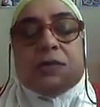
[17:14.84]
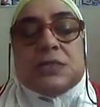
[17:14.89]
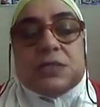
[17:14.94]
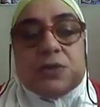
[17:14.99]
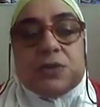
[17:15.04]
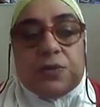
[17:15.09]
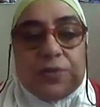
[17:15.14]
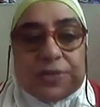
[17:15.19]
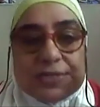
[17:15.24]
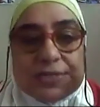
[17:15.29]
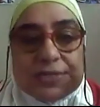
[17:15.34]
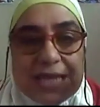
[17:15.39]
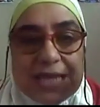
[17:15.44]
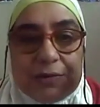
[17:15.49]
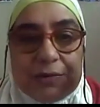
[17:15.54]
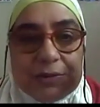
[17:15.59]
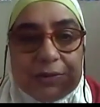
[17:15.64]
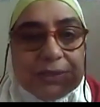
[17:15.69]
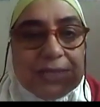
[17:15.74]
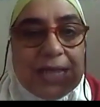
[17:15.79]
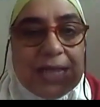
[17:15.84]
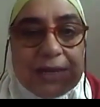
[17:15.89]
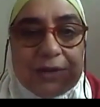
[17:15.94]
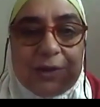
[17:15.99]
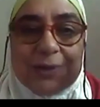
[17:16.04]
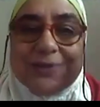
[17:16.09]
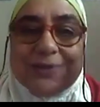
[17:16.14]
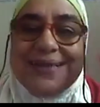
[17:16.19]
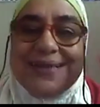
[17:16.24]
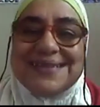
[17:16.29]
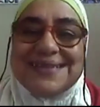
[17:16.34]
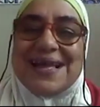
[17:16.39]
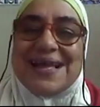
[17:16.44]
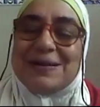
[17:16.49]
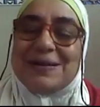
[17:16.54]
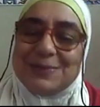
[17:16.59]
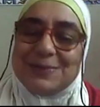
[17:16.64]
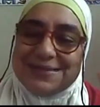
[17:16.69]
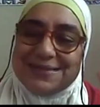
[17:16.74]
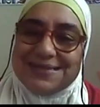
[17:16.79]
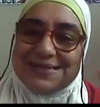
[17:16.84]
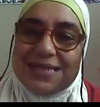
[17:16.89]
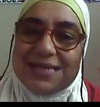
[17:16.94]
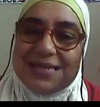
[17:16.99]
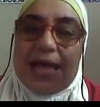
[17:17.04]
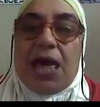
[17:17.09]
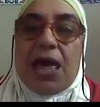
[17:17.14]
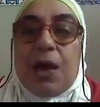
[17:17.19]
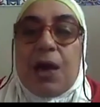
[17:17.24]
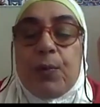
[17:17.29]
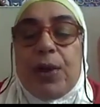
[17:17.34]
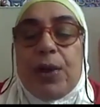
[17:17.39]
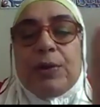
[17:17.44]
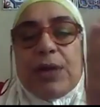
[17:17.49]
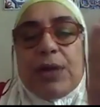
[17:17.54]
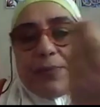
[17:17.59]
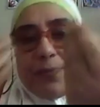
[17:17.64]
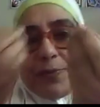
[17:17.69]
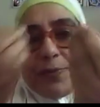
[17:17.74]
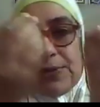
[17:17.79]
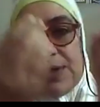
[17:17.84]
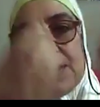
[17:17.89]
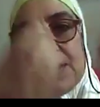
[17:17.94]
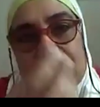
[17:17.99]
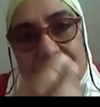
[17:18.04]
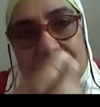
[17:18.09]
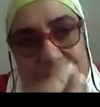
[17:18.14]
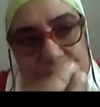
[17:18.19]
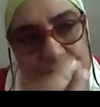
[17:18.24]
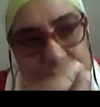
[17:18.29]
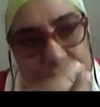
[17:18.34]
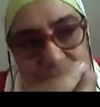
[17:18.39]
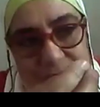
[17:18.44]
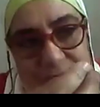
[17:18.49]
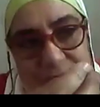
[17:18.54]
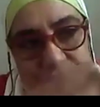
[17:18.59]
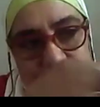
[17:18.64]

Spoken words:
so the sound cannot get out. When I pronounce the